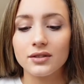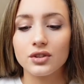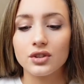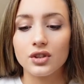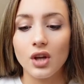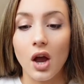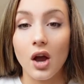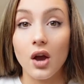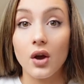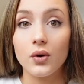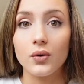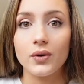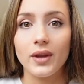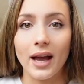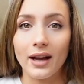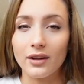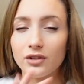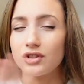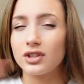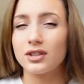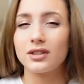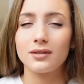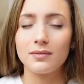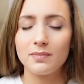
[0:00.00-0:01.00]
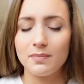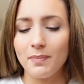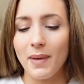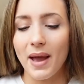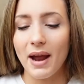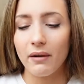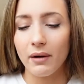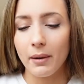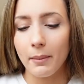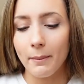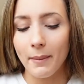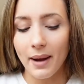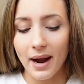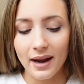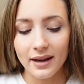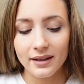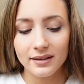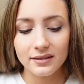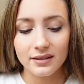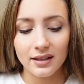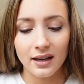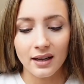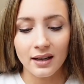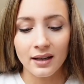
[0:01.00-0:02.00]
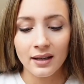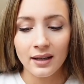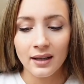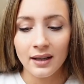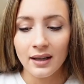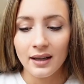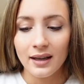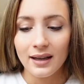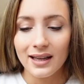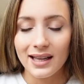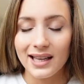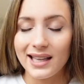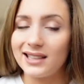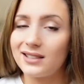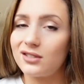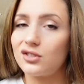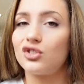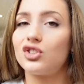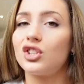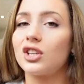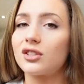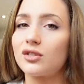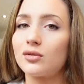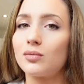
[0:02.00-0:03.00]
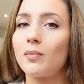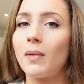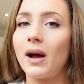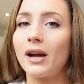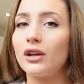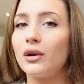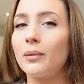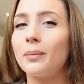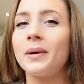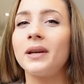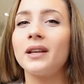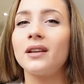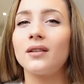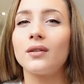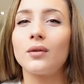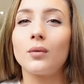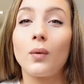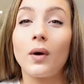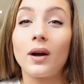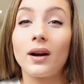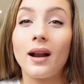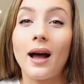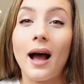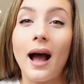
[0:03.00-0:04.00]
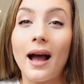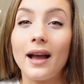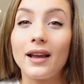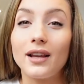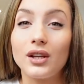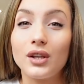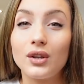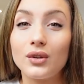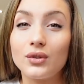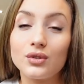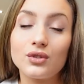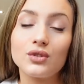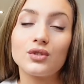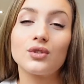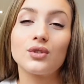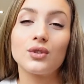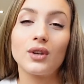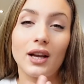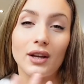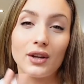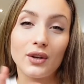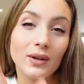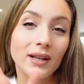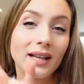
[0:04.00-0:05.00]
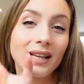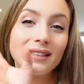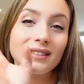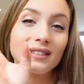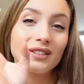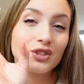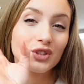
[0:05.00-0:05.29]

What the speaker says: So yeah, just bear in mind that it's just my opinion what I use to calculate it.